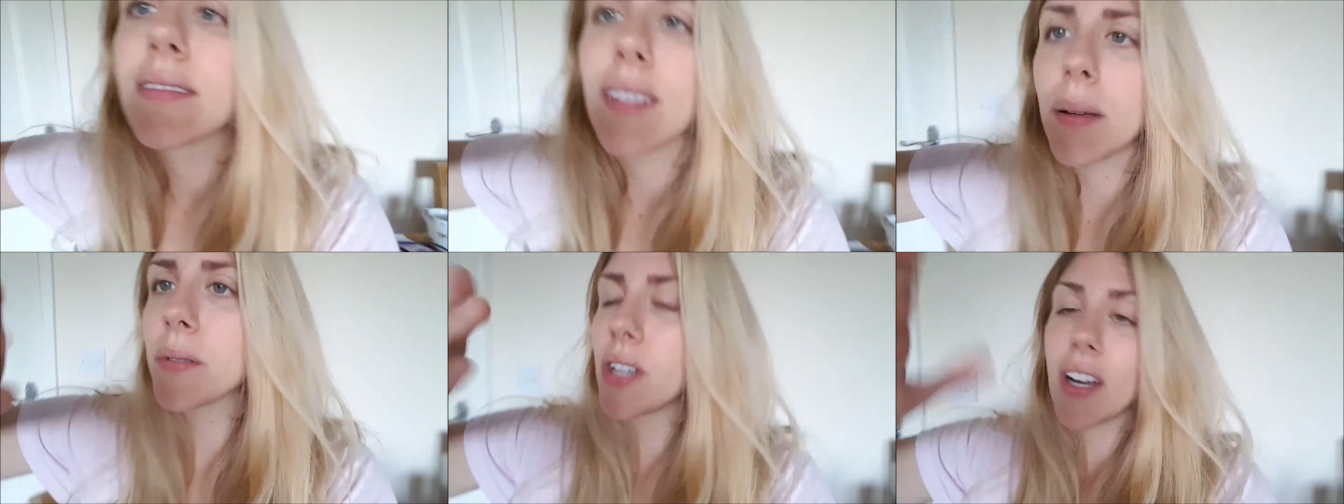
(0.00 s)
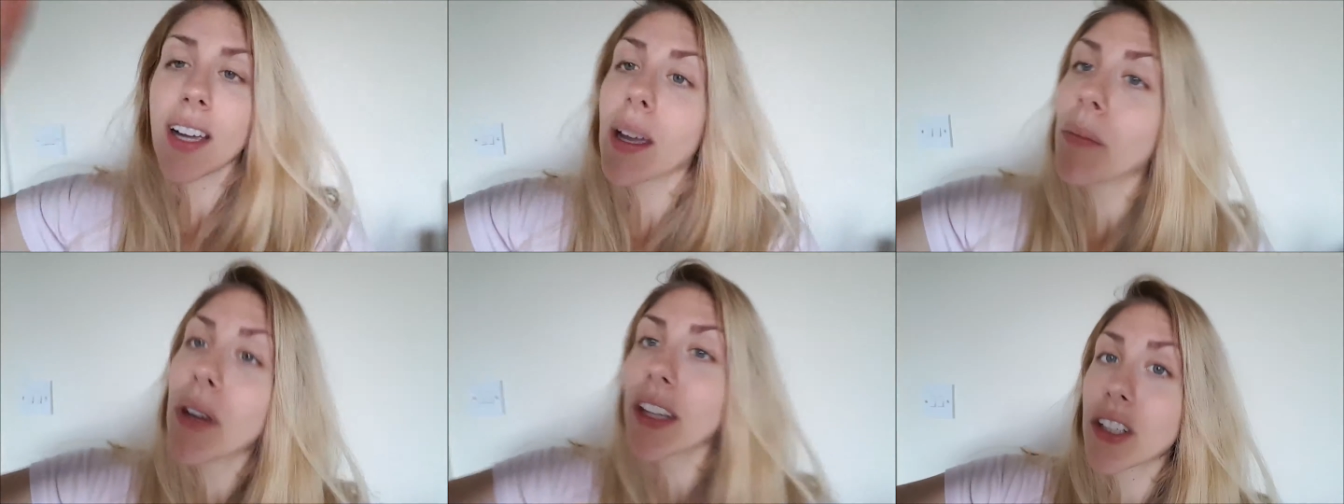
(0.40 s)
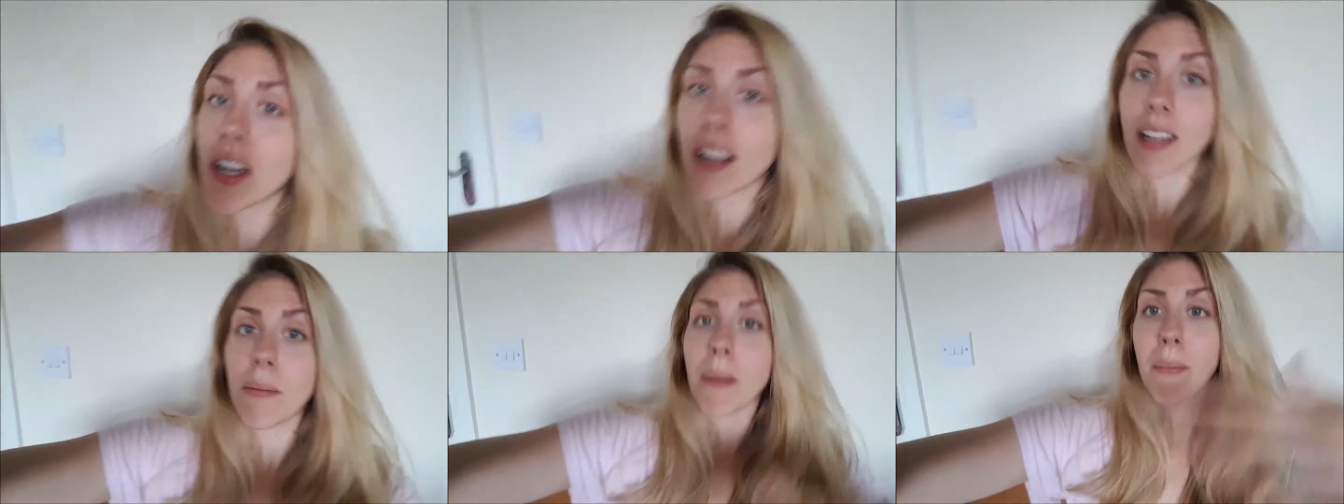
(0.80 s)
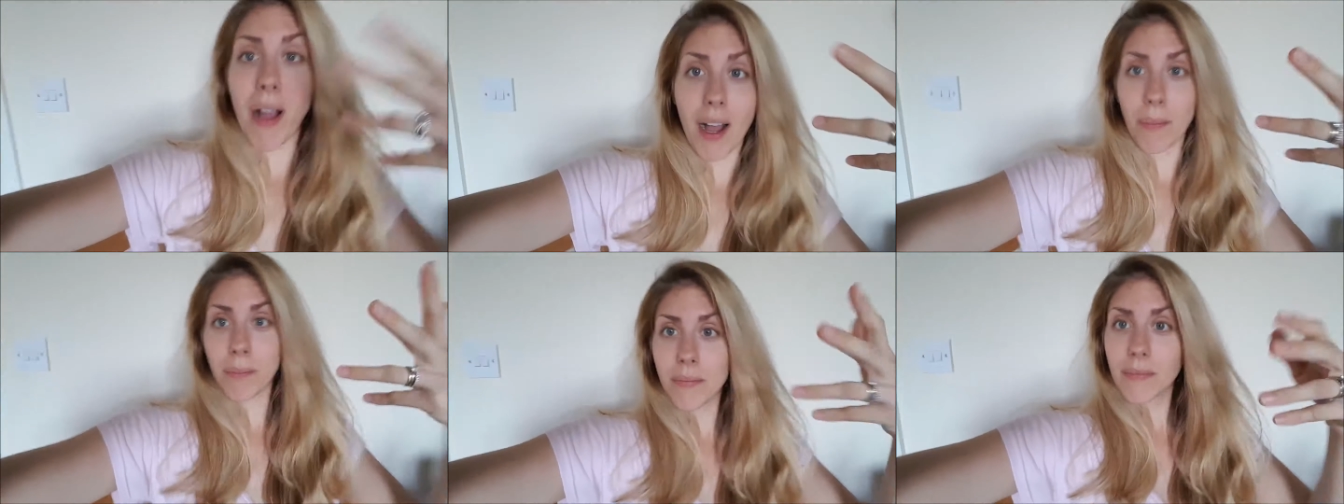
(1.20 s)
I'm talking. I'm really talking to my
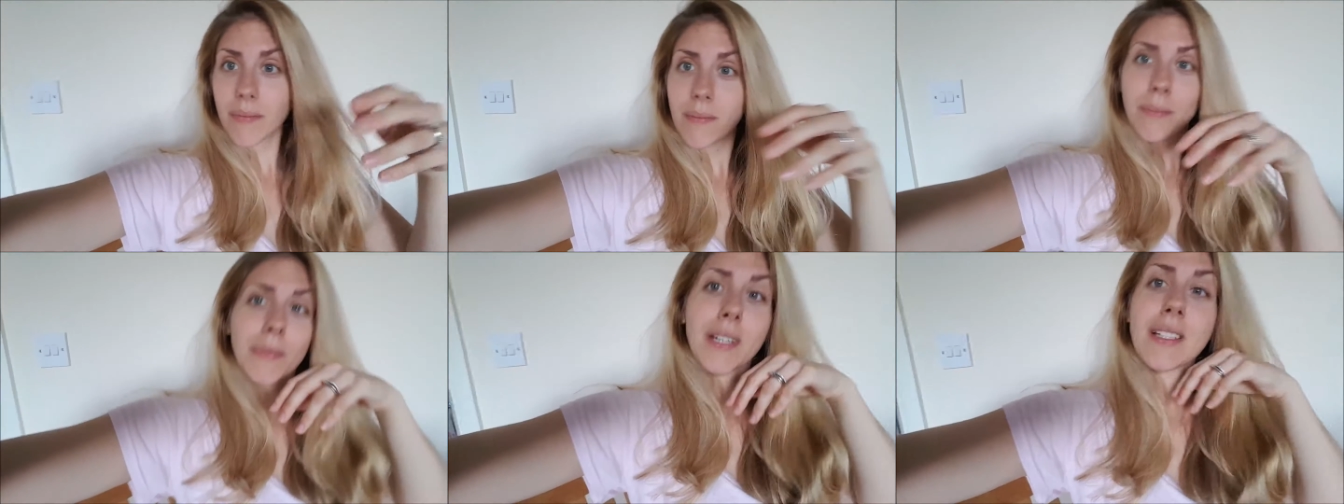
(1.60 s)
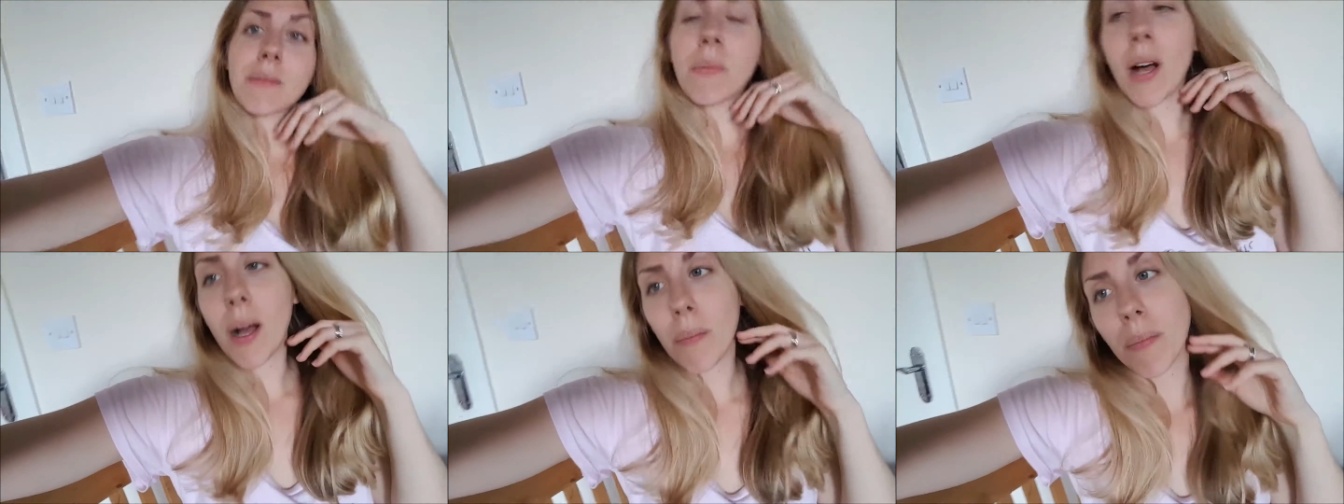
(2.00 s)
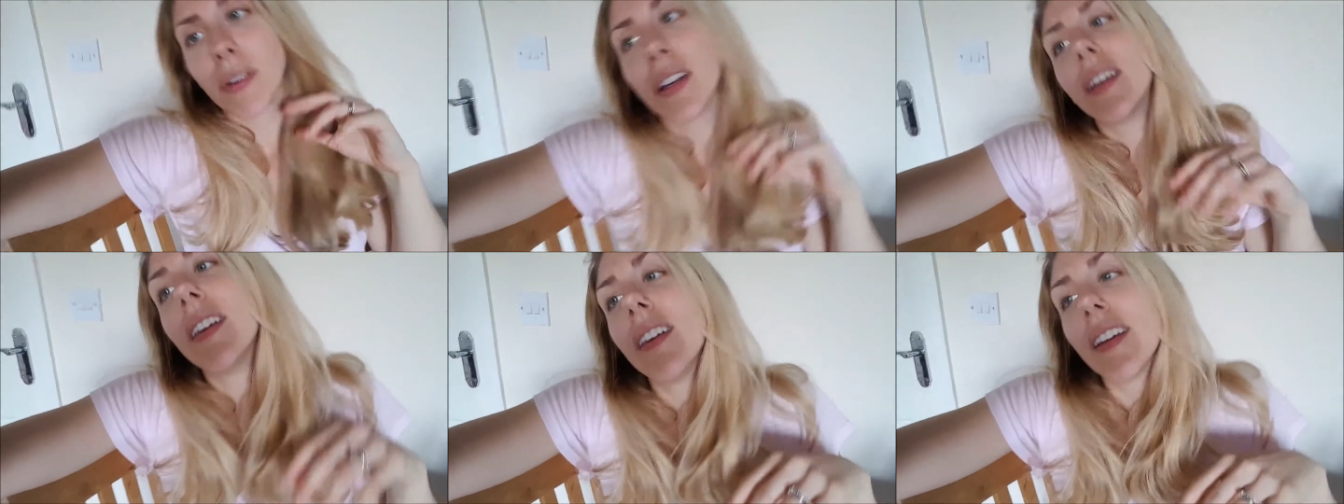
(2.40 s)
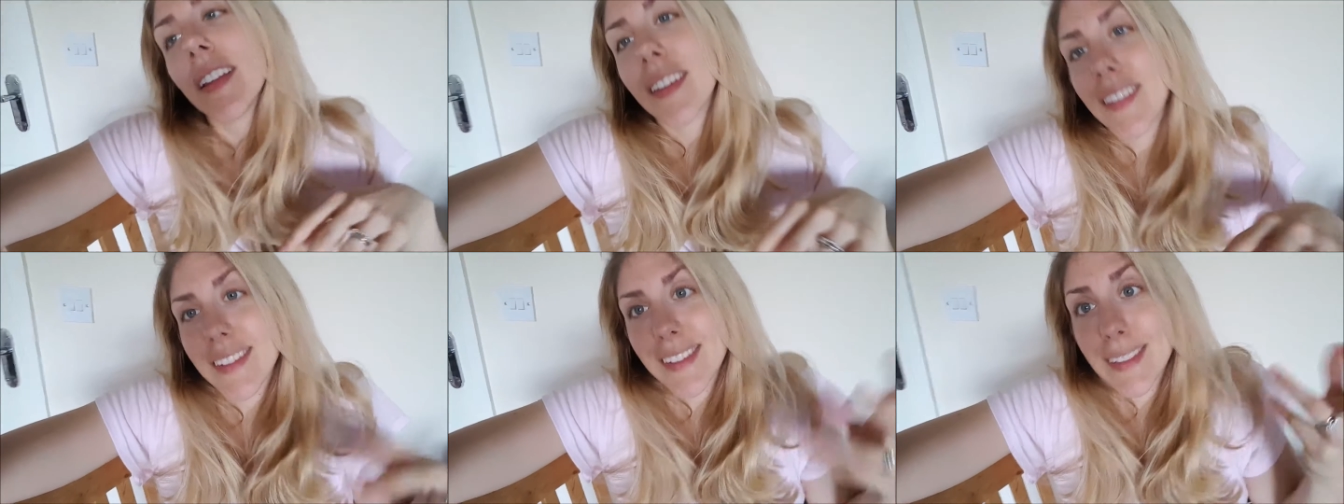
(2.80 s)
mom because mom
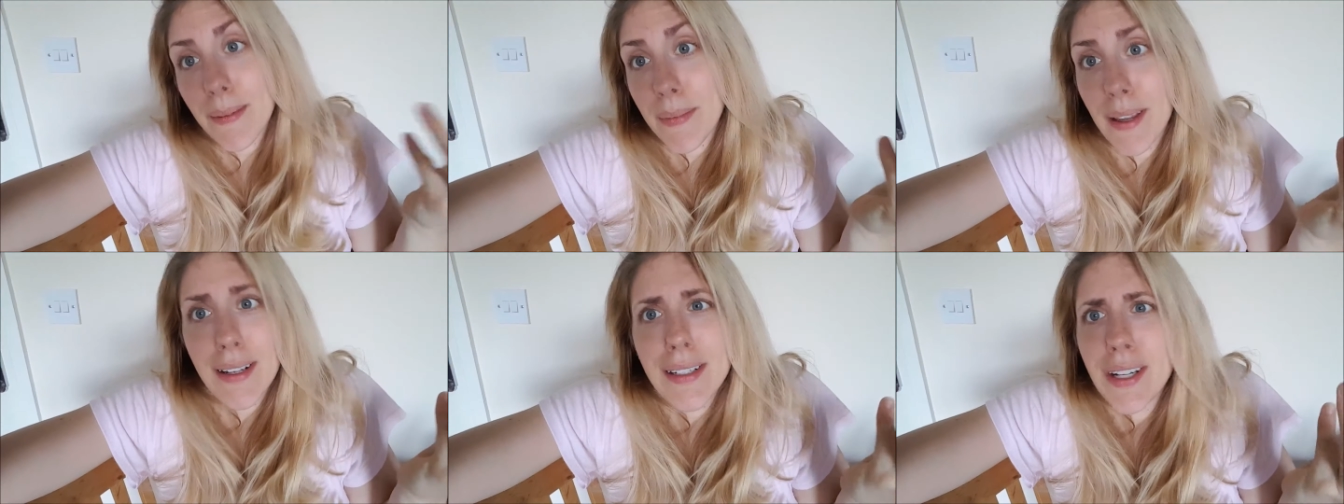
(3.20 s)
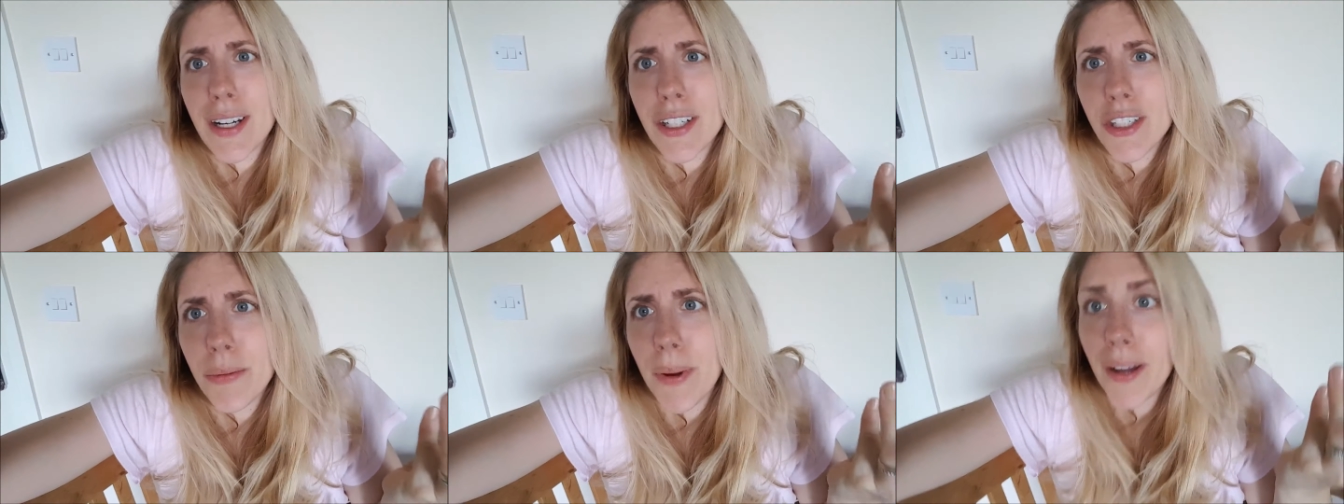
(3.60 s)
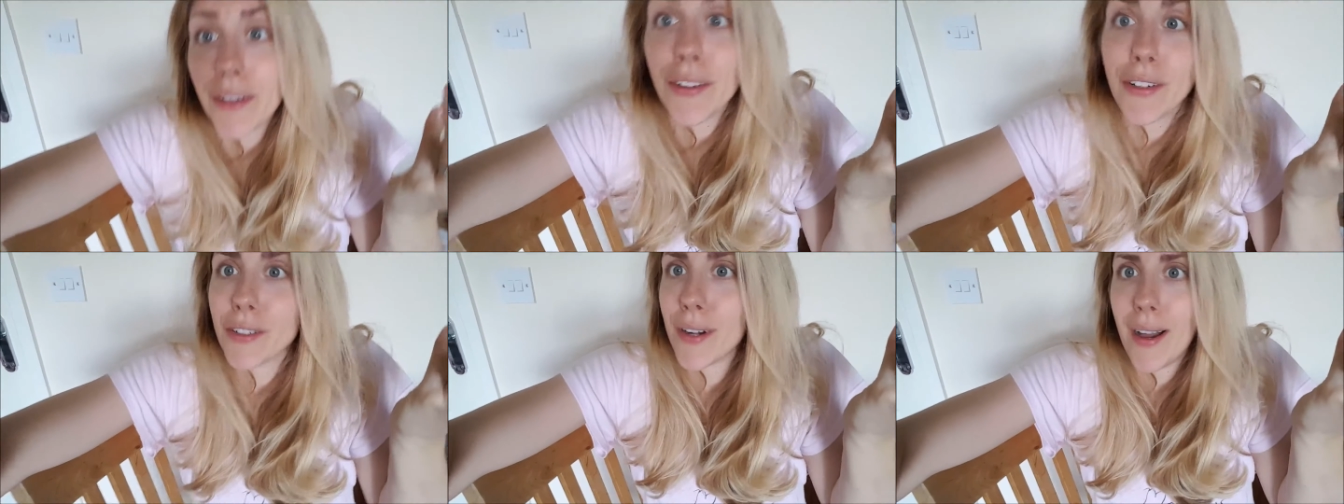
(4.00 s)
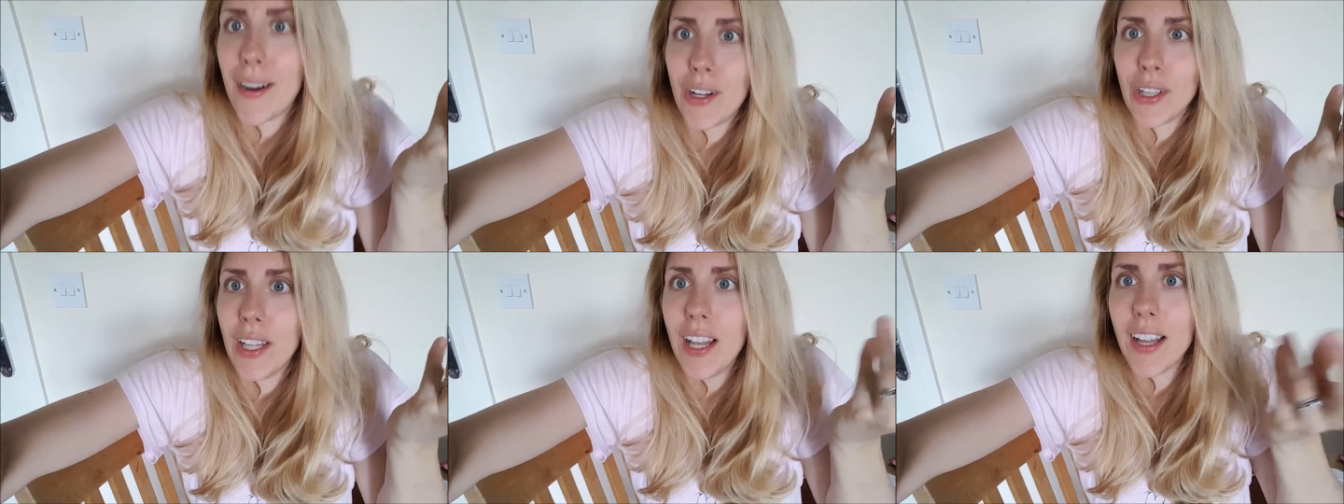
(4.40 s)
this is something I talked to you about and you're not
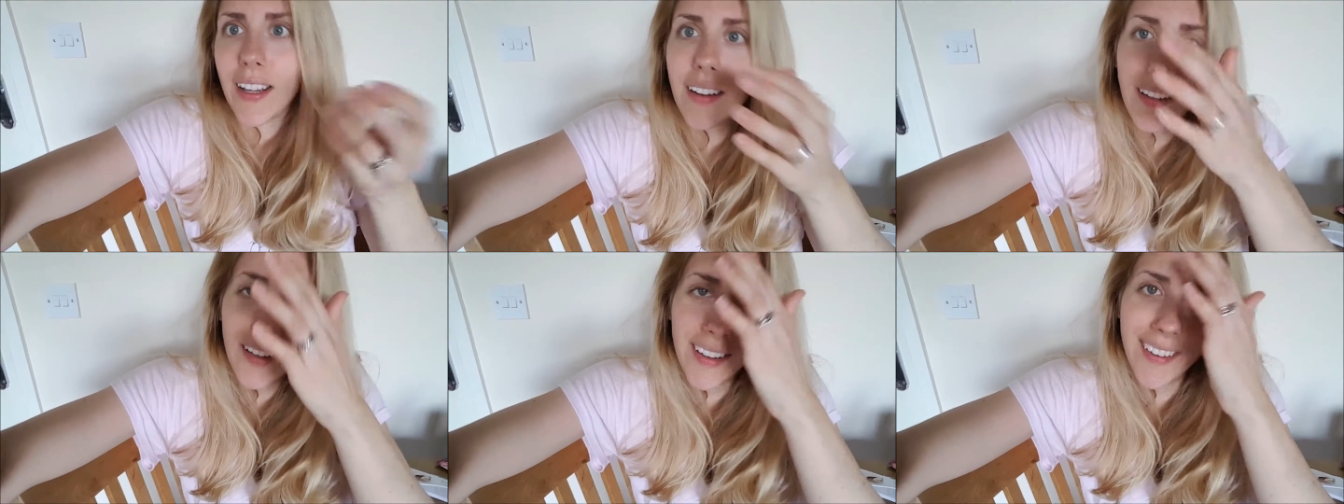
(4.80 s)
online.